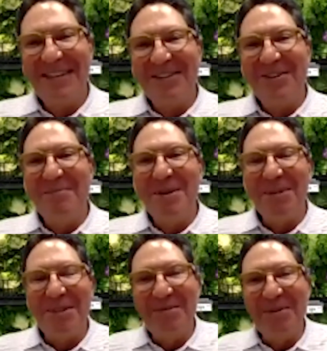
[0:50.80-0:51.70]
Good to be
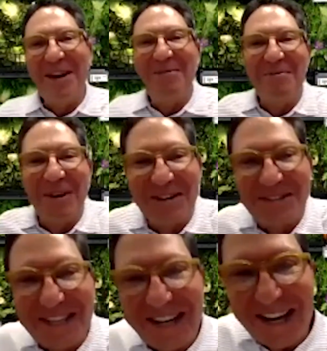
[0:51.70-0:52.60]
with you and everyone
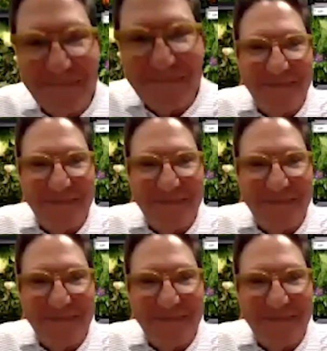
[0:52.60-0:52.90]
else today.